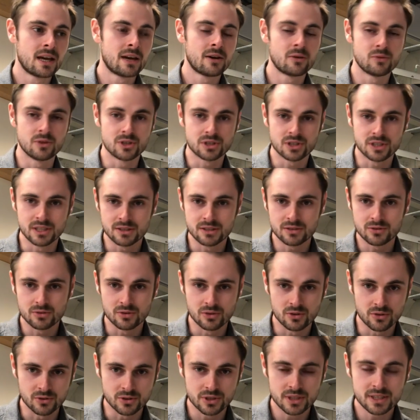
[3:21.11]
which leads to
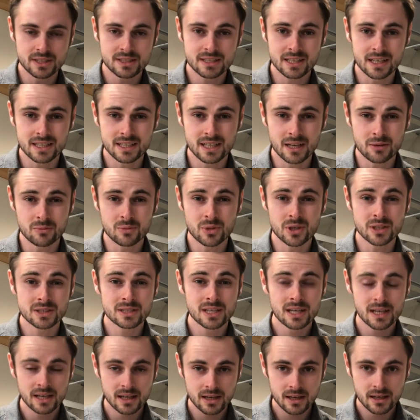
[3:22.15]
low T cell numbers,
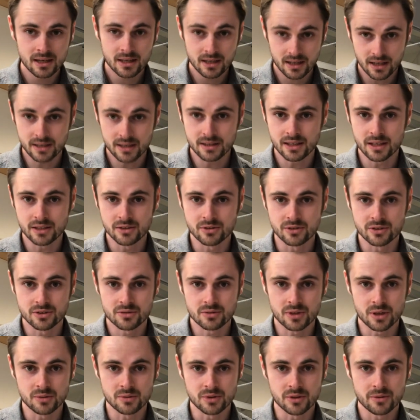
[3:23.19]
and then you're in
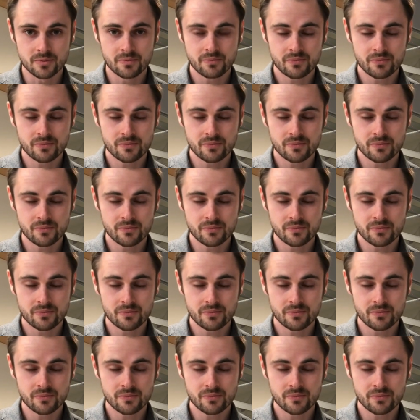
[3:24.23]
trouble